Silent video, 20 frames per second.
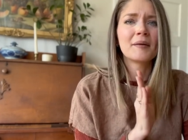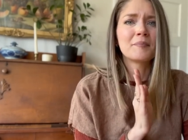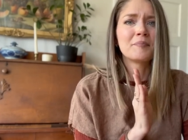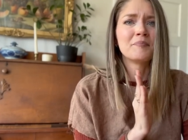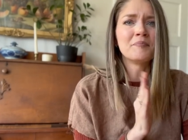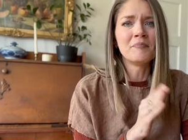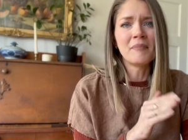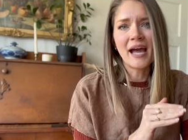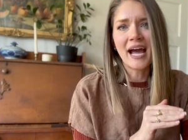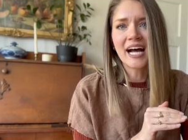
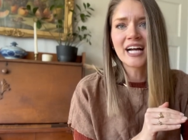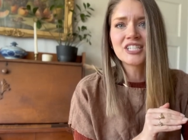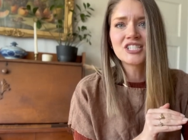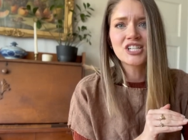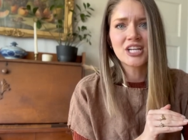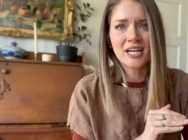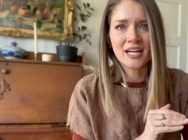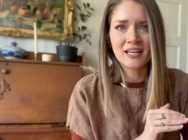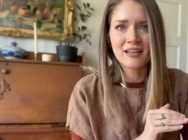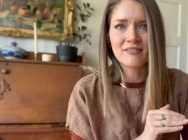match
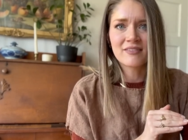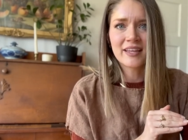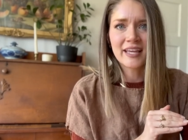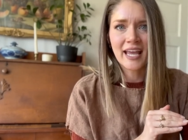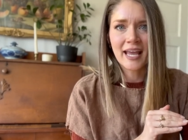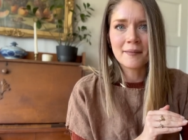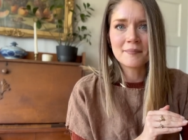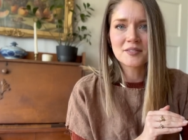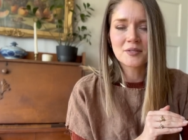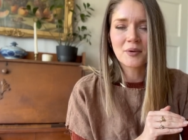any of the
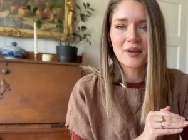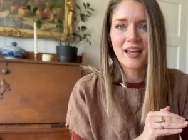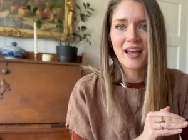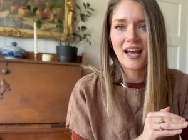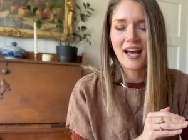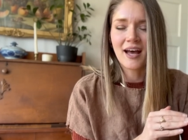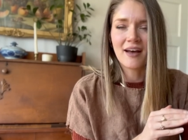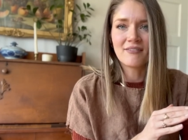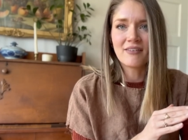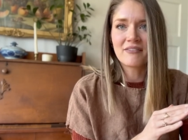games that we
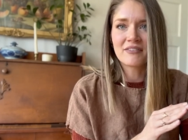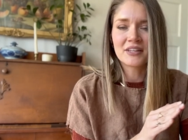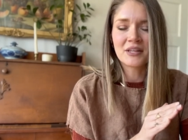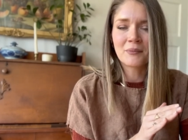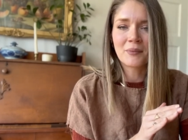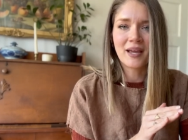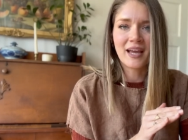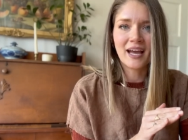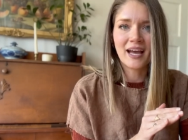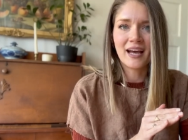have. Everything
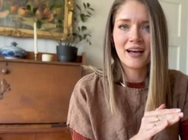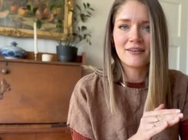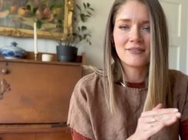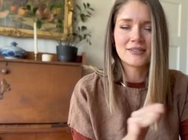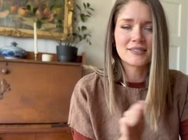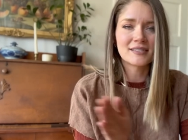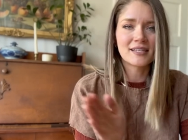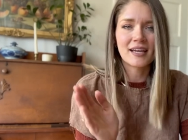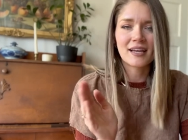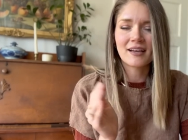we have
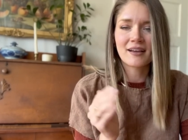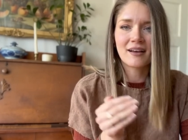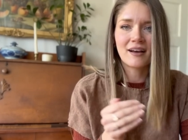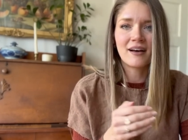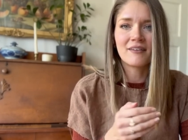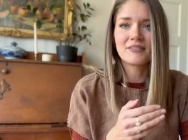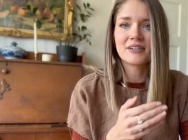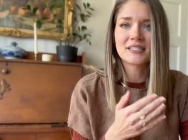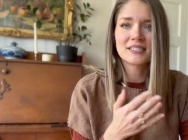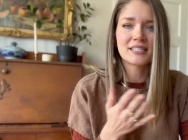is like
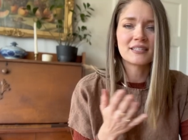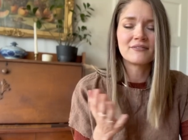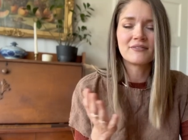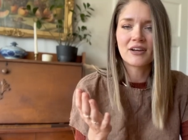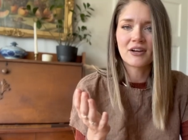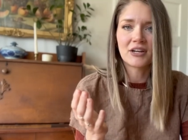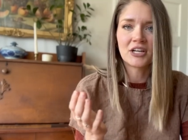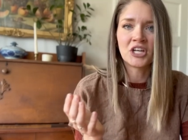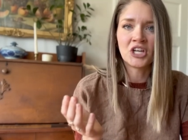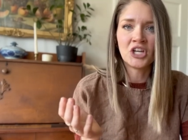obviously
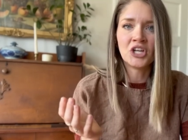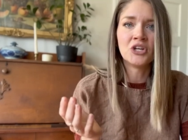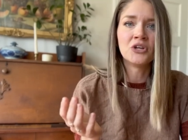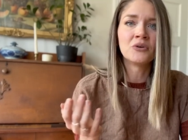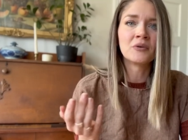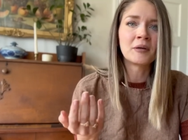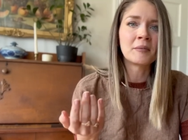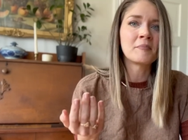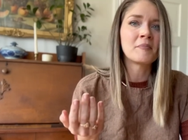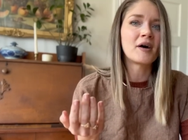very
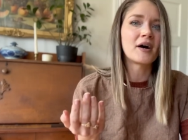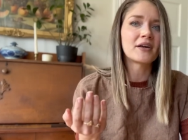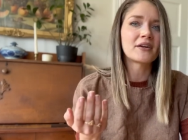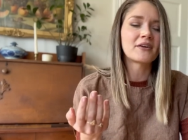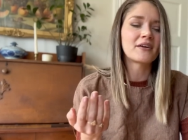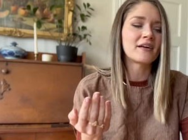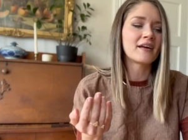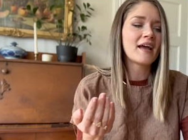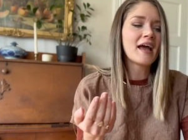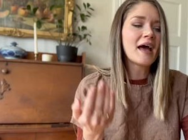new and
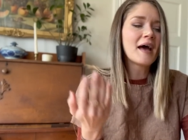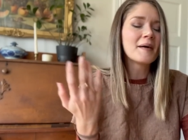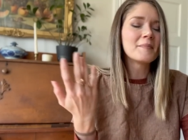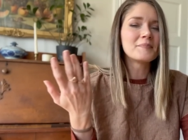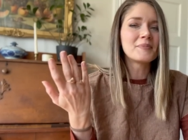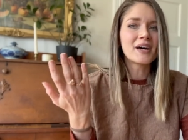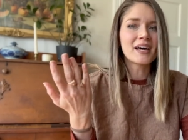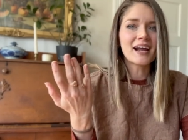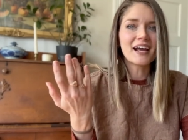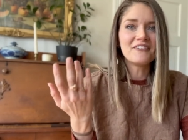modern,
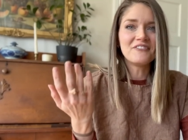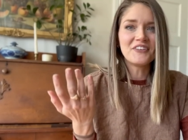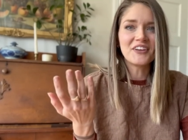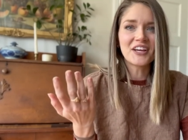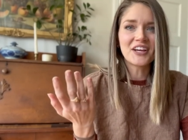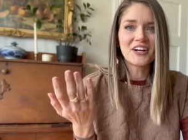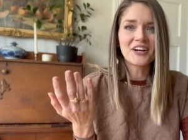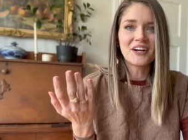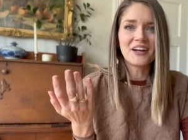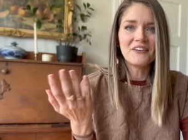but I
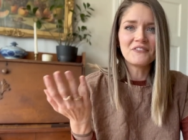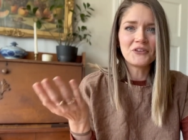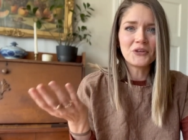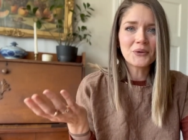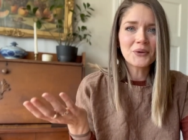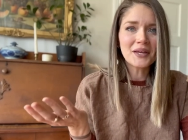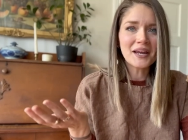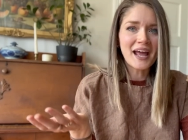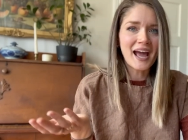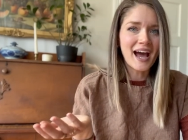figure if you
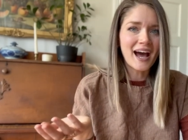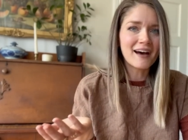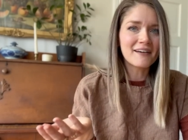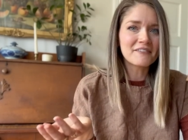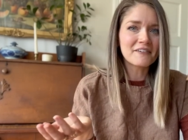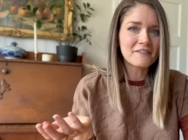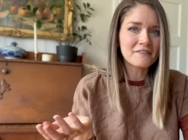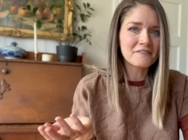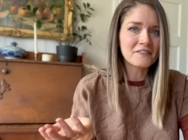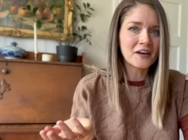can have
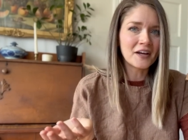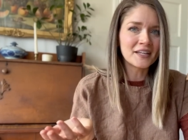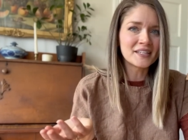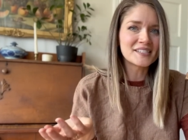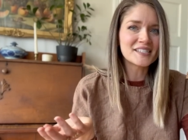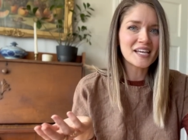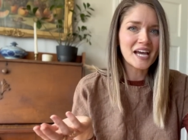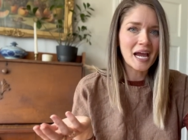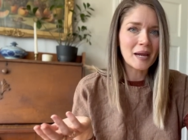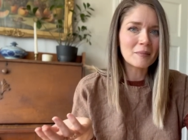a fun
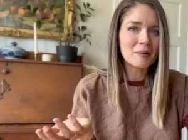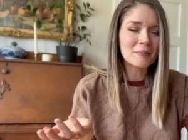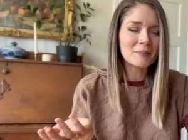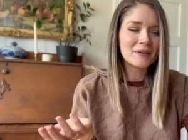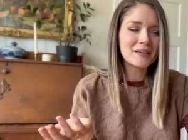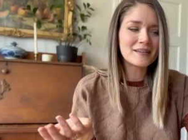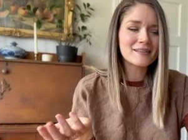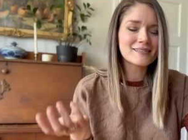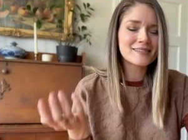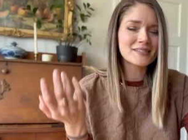timer
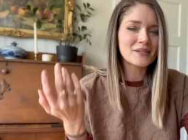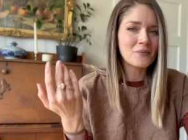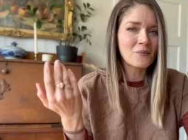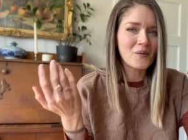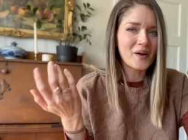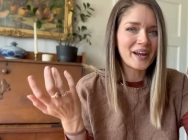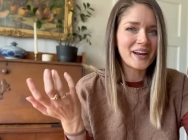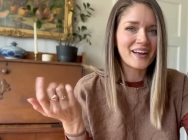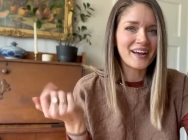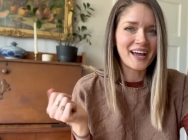piece, then
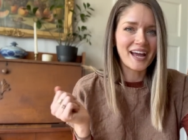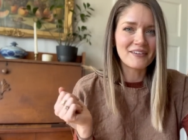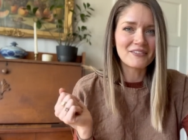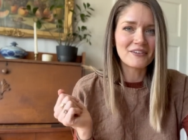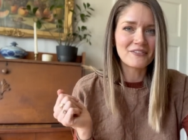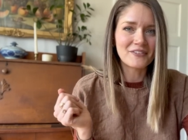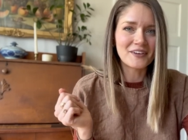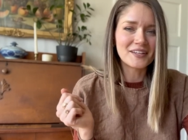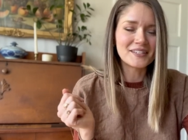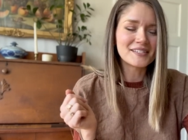why not have a
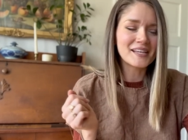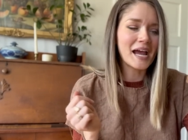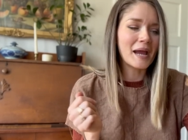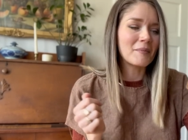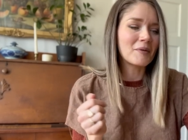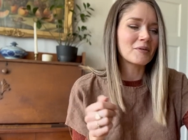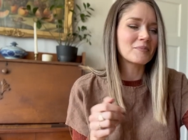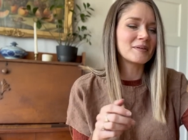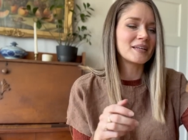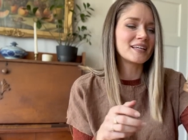fun
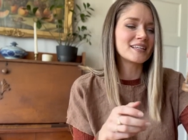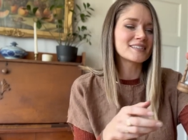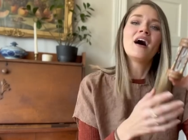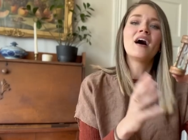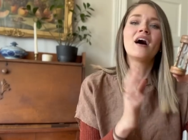timer piece?